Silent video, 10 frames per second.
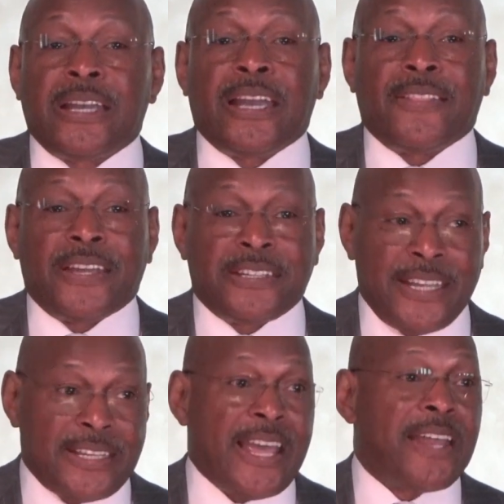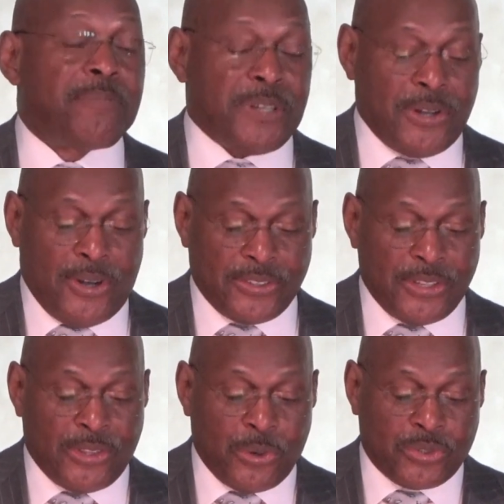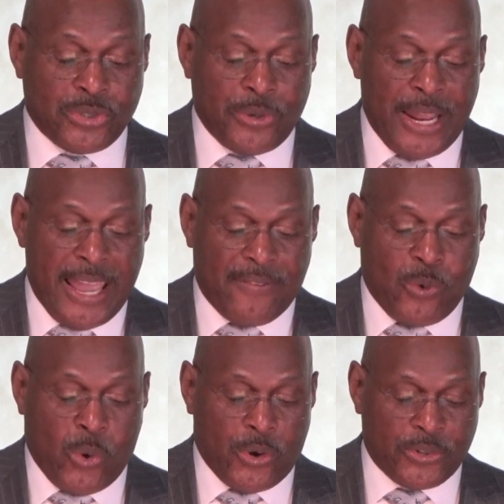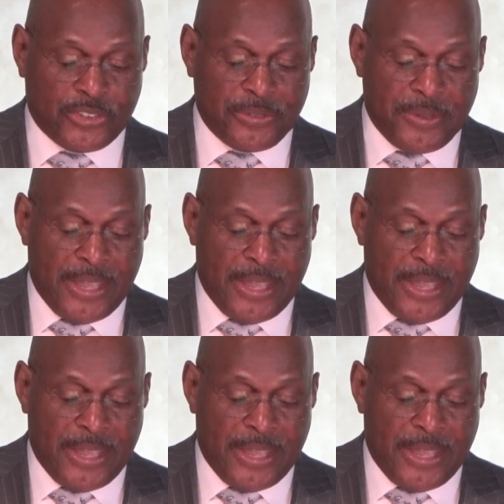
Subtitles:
And they did that because in those 2.5 quarters,